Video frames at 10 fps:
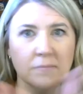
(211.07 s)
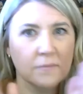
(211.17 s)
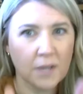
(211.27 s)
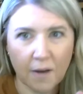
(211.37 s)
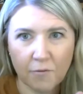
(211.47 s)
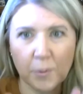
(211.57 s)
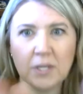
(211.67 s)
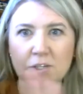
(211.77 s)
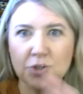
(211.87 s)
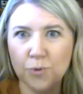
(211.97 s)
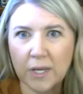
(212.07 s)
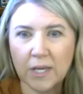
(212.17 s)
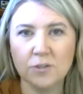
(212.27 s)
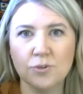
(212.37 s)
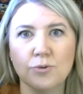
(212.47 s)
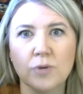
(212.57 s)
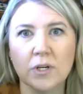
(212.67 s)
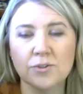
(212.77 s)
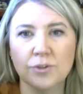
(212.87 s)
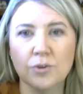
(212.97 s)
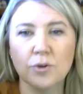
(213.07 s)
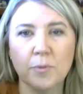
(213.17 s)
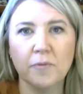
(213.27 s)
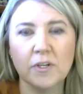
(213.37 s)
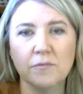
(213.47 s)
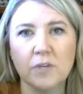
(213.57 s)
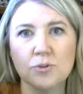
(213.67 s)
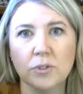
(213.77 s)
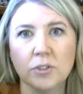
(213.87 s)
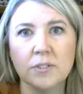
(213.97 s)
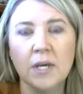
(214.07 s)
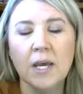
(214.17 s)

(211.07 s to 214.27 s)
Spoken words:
the government issuing it to a certain group of individuals